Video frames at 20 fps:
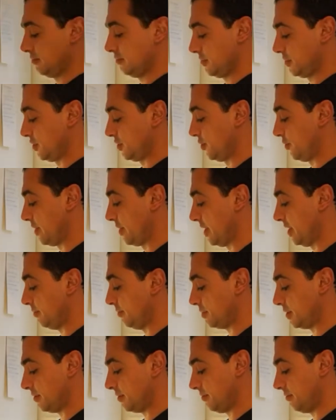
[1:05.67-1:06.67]
two
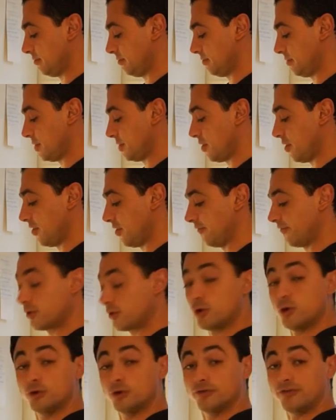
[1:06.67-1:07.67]
heaps of
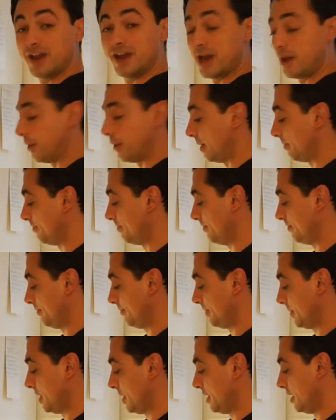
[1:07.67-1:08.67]
corn flour.
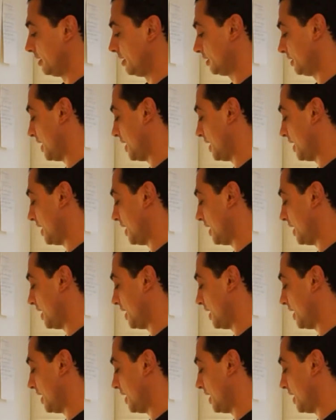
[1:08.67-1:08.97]
So